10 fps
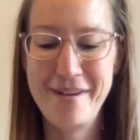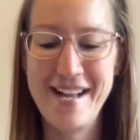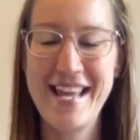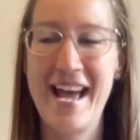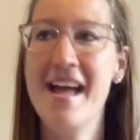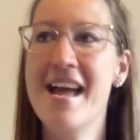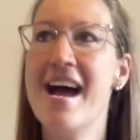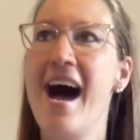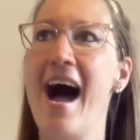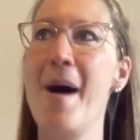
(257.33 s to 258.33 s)
But yeah,
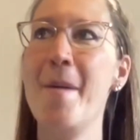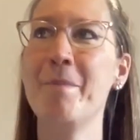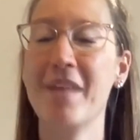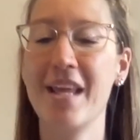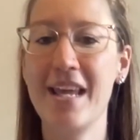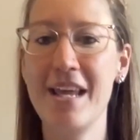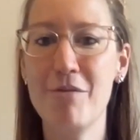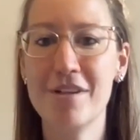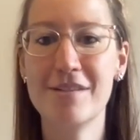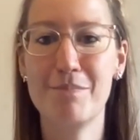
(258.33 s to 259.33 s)
um, he
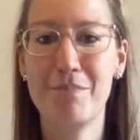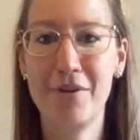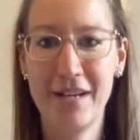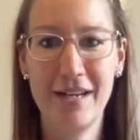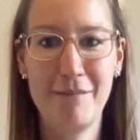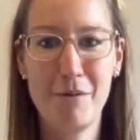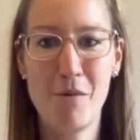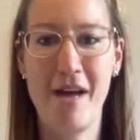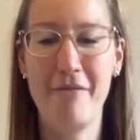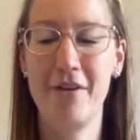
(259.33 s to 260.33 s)
was putting in a little bit
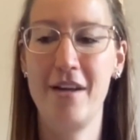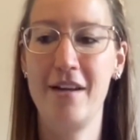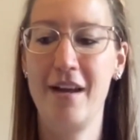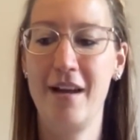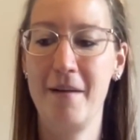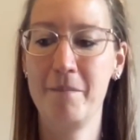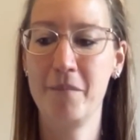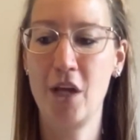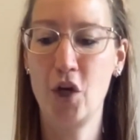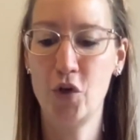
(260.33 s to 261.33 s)
more effort.
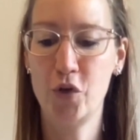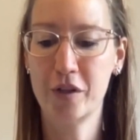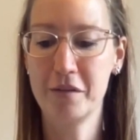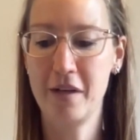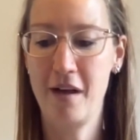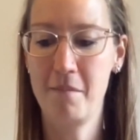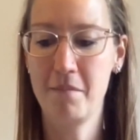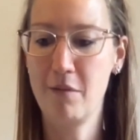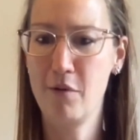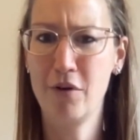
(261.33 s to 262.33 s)
Um, he cooked.
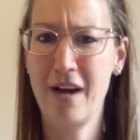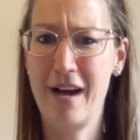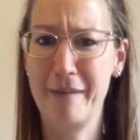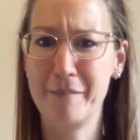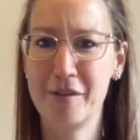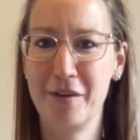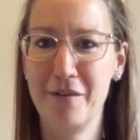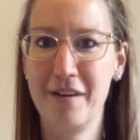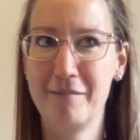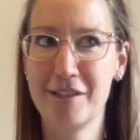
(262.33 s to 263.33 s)
Um, there were no carbs
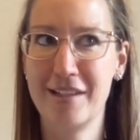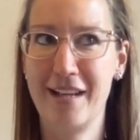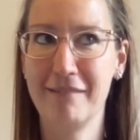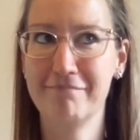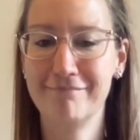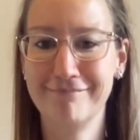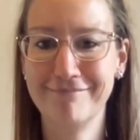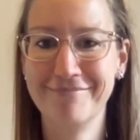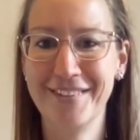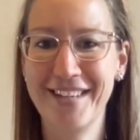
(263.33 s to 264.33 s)
so and I'm just like,
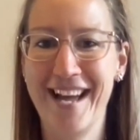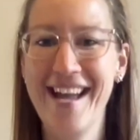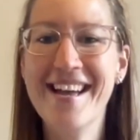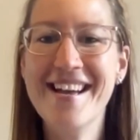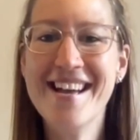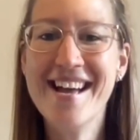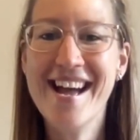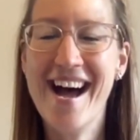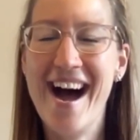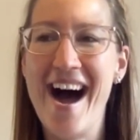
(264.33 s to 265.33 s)
mm, okay.
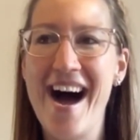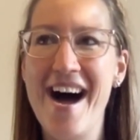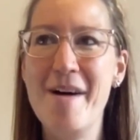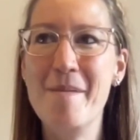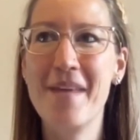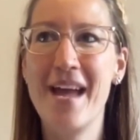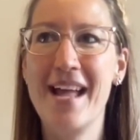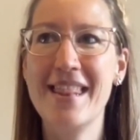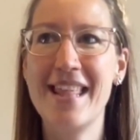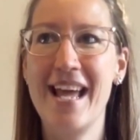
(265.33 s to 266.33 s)
Um,
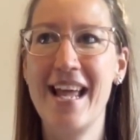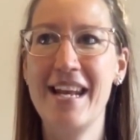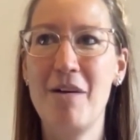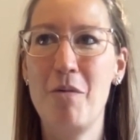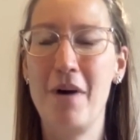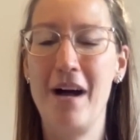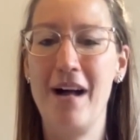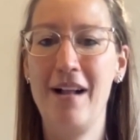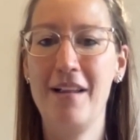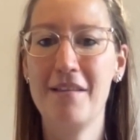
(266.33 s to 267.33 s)
and then
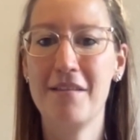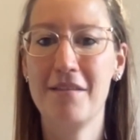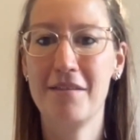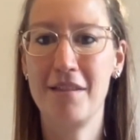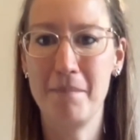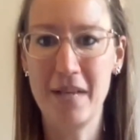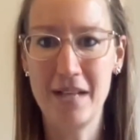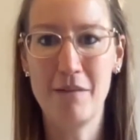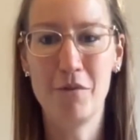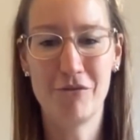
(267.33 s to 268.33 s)
while the
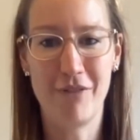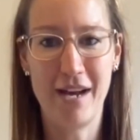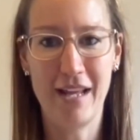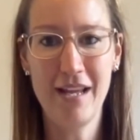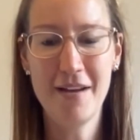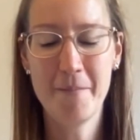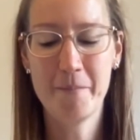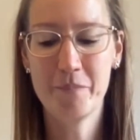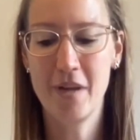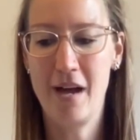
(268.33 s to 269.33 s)
meal then was ready,
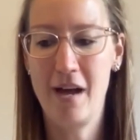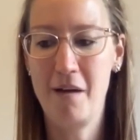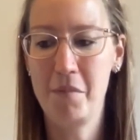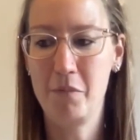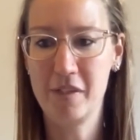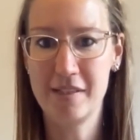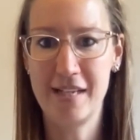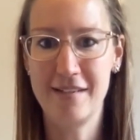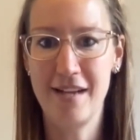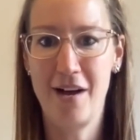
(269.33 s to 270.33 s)
um, and we
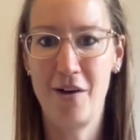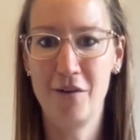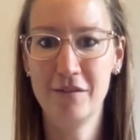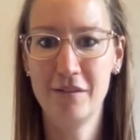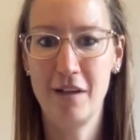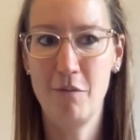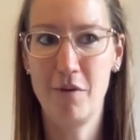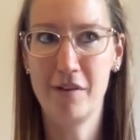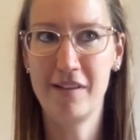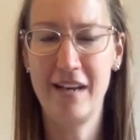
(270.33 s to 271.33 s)
sat down, it
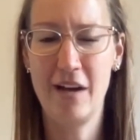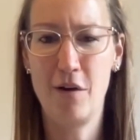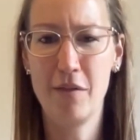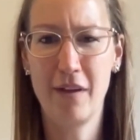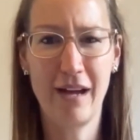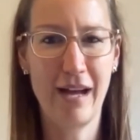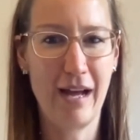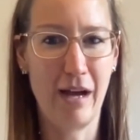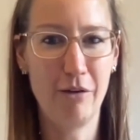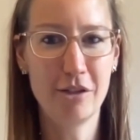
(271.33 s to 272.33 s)
was an, on the
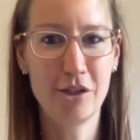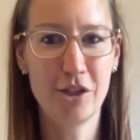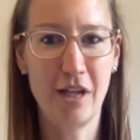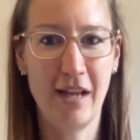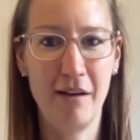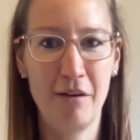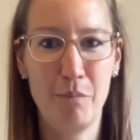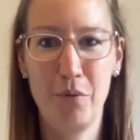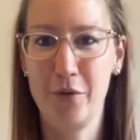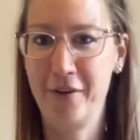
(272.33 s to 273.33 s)
couch
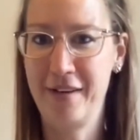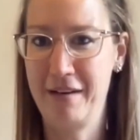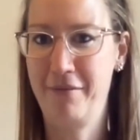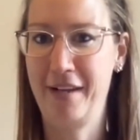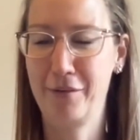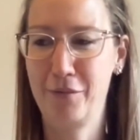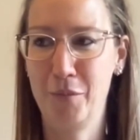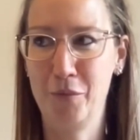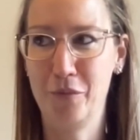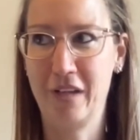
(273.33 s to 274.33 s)
and put on Netflix
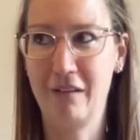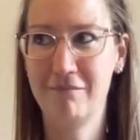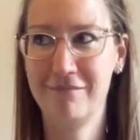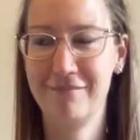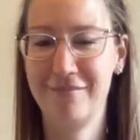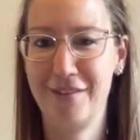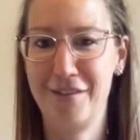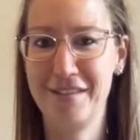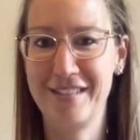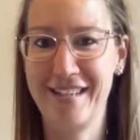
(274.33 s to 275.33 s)
for a movie
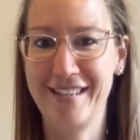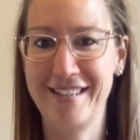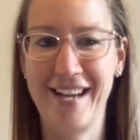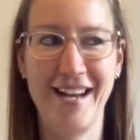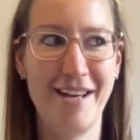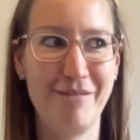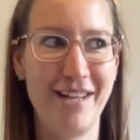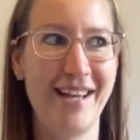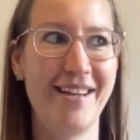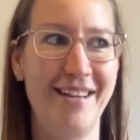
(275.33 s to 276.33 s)
on the second date. I'm
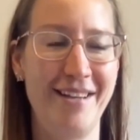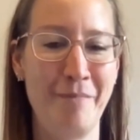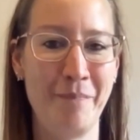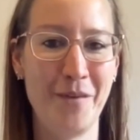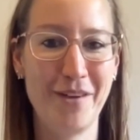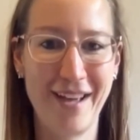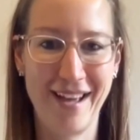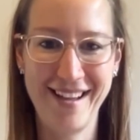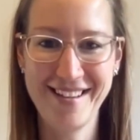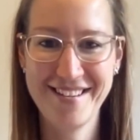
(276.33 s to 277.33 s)
like, um,
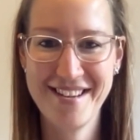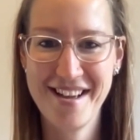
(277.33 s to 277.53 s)
okay,